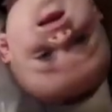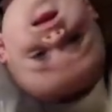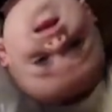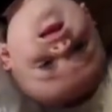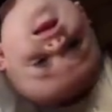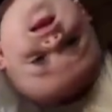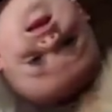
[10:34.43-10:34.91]

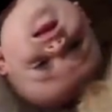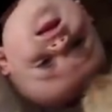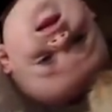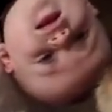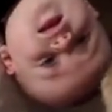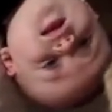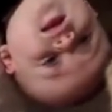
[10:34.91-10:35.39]

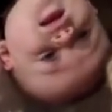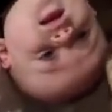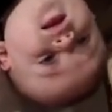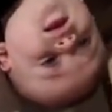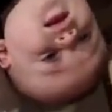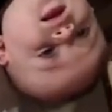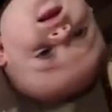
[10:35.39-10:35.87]

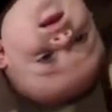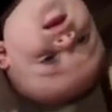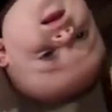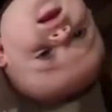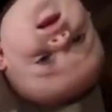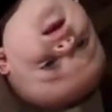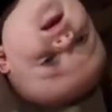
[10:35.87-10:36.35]

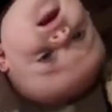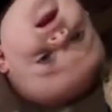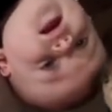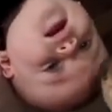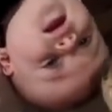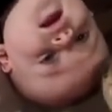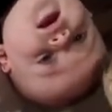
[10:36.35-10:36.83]

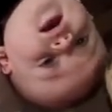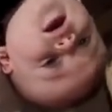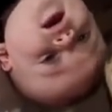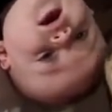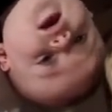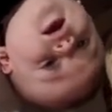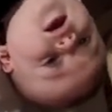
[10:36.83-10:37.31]

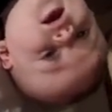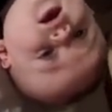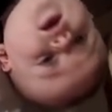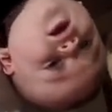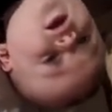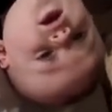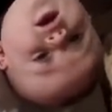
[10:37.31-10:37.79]

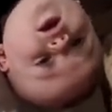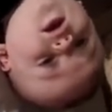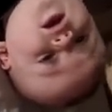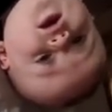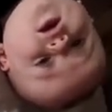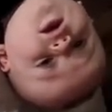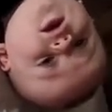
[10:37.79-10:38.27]

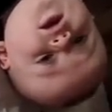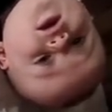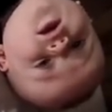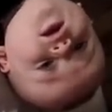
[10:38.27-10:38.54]
Nobody speaks.